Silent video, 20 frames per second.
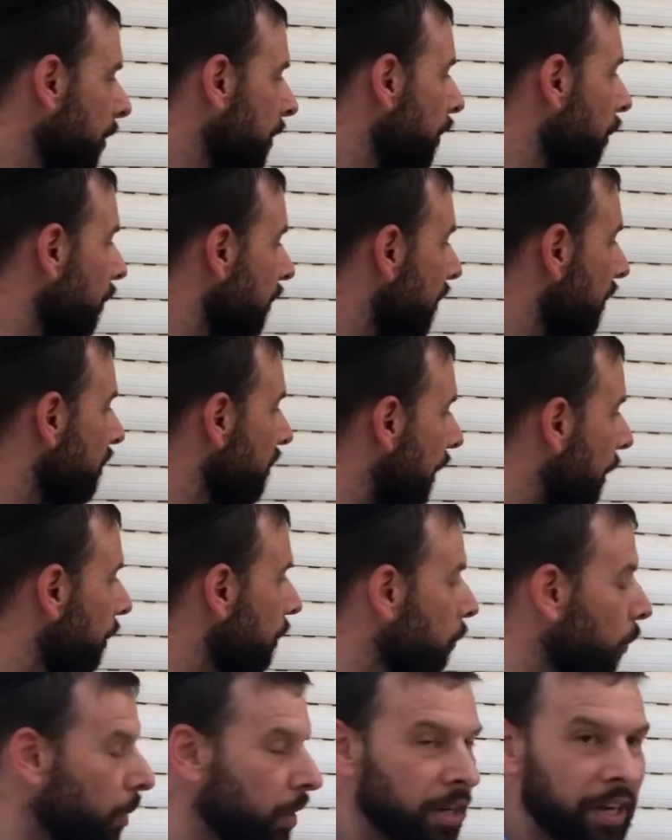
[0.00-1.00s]
The only case that
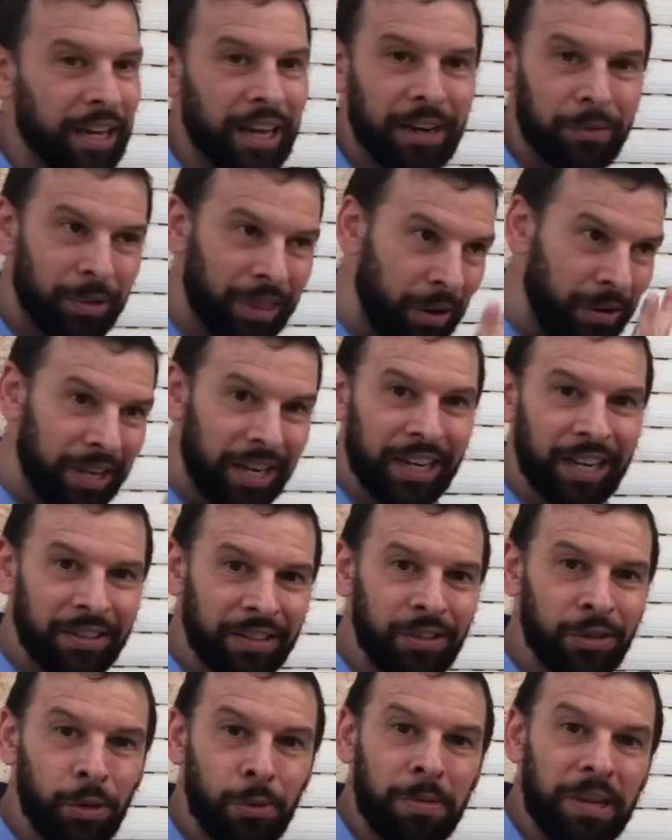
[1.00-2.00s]
would work, again, without getting
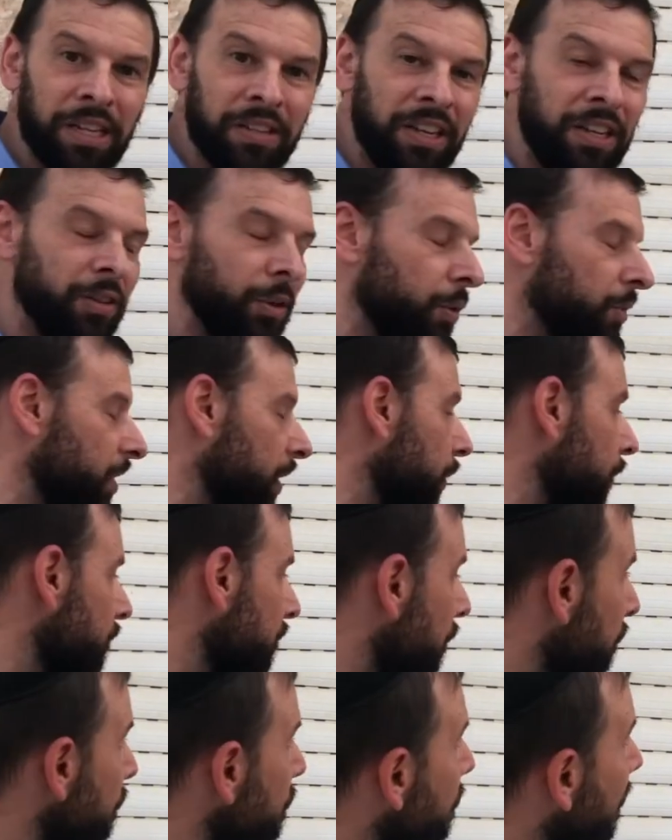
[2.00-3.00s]
into too many details here,
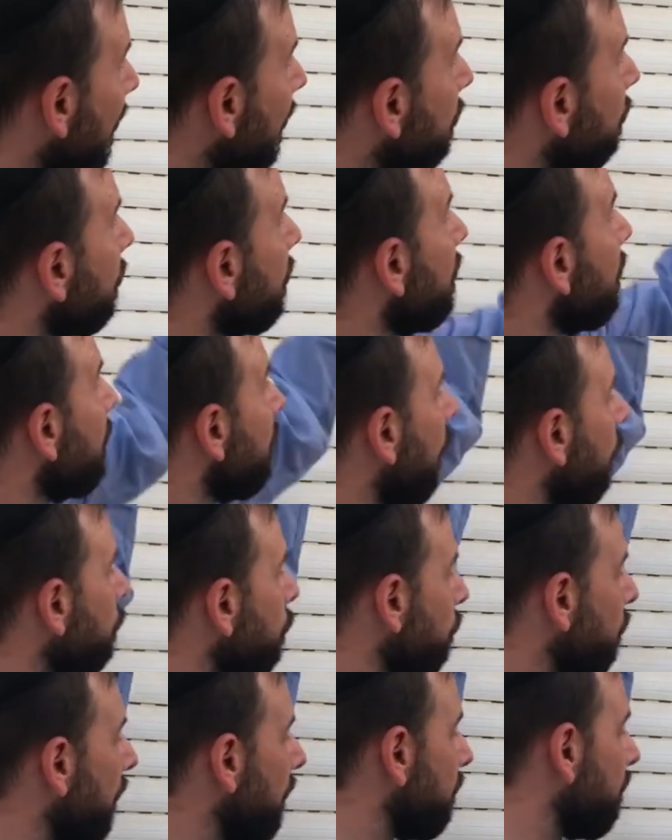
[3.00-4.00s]
is if you have a
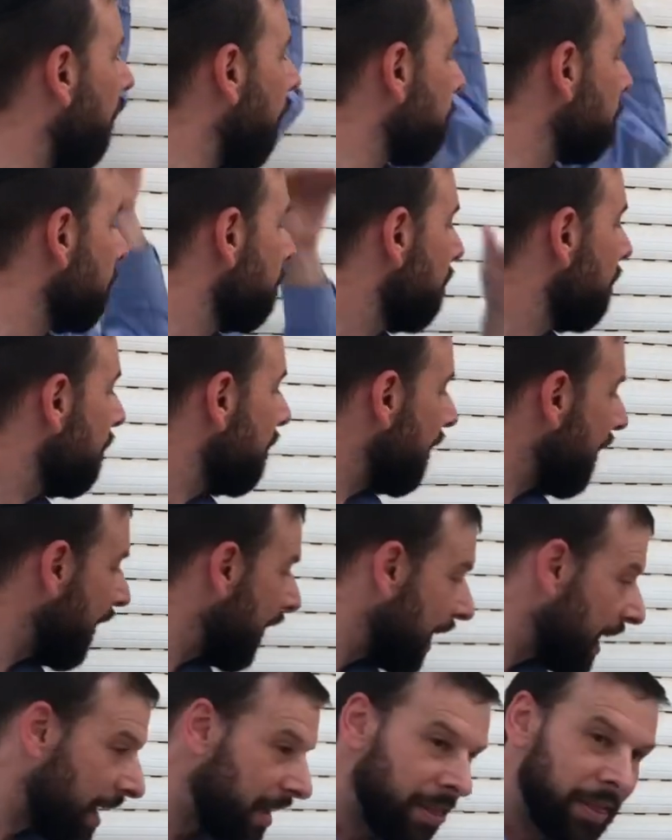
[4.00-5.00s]
roof on top,
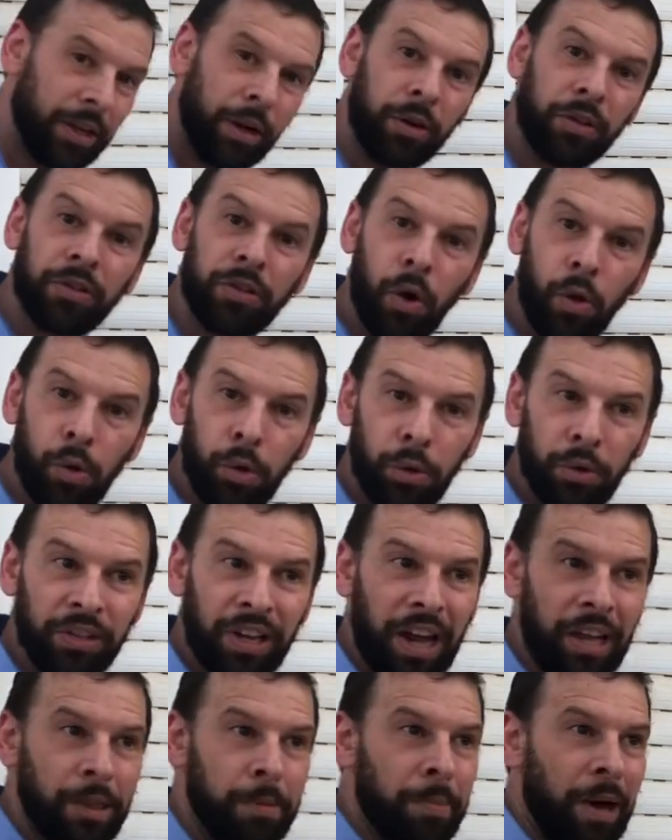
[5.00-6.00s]
and there is no holes
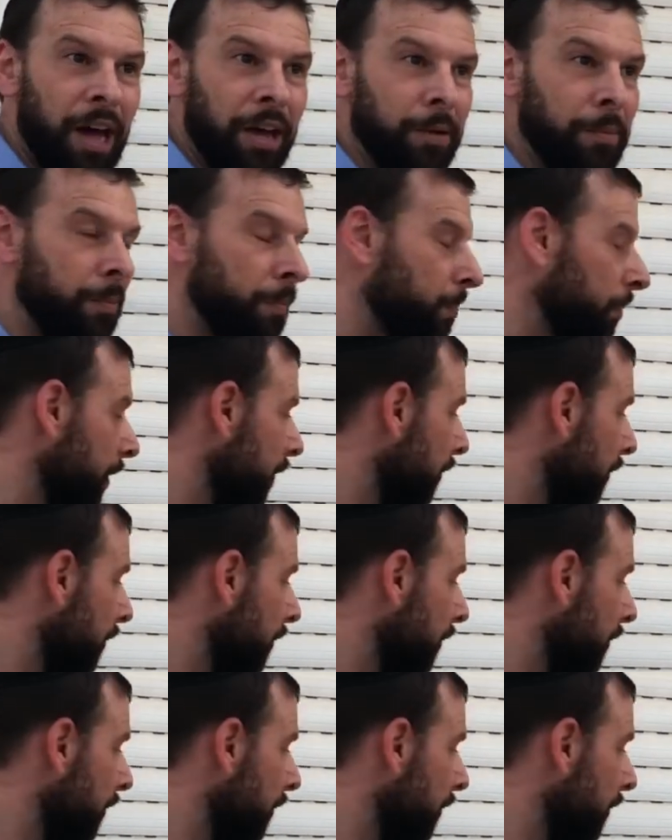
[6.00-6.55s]
on the bottom,